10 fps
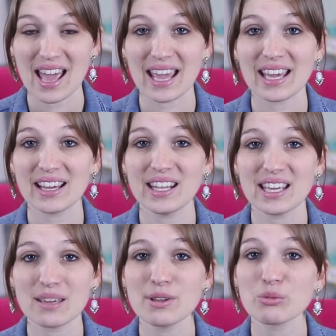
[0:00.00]
and
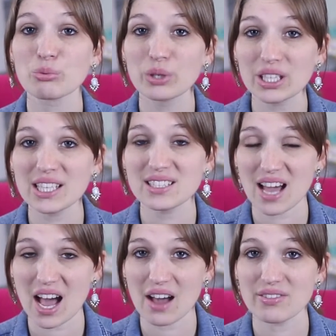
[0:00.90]
it can be really
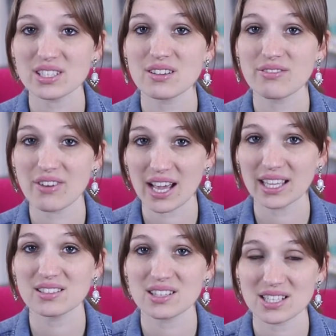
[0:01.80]
tough to
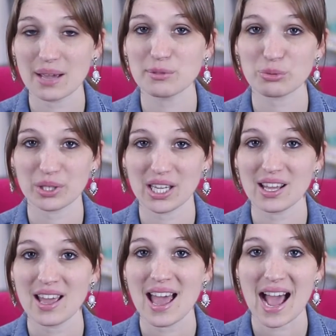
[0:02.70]
find the time to
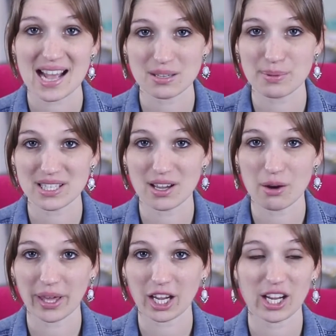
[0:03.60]
read as a busy
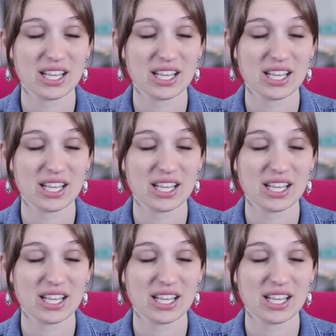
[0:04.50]
homemaker.